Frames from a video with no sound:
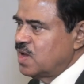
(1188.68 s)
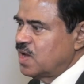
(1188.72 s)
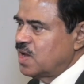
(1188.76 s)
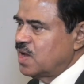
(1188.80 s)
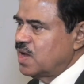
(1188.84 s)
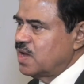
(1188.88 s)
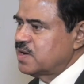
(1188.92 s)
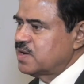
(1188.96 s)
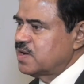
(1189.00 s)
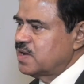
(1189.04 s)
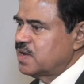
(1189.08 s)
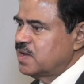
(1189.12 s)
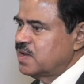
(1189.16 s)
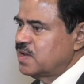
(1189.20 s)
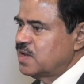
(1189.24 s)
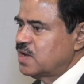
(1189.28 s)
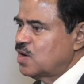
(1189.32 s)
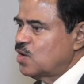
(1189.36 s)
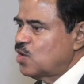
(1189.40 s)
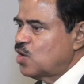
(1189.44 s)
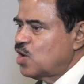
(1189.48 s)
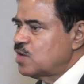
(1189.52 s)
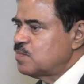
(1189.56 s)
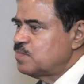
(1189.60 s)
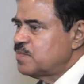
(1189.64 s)
and
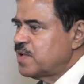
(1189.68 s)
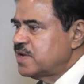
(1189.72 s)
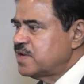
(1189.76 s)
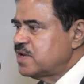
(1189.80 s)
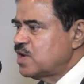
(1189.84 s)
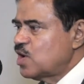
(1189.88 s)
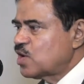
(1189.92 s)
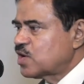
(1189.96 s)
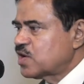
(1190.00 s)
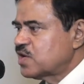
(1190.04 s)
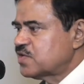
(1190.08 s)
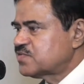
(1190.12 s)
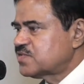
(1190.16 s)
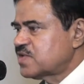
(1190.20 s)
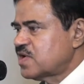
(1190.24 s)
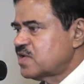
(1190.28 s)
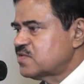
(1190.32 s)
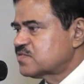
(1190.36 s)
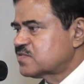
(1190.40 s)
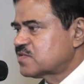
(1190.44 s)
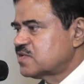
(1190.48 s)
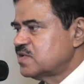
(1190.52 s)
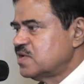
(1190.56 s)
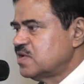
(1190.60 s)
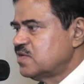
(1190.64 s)
on many
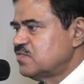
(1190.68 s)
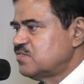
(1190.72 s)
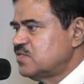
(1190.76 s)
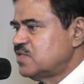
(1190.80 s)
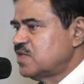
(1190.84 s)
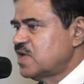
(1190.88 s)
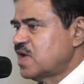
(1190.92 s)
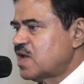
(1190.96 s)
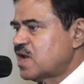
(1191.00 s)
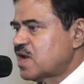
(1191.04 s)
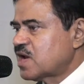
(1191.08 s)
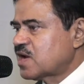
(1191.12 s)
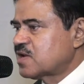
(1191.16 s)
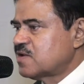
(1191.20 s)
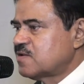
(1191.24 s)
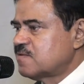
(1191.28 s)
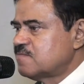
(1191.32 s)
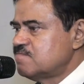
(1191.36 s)
occasions if there are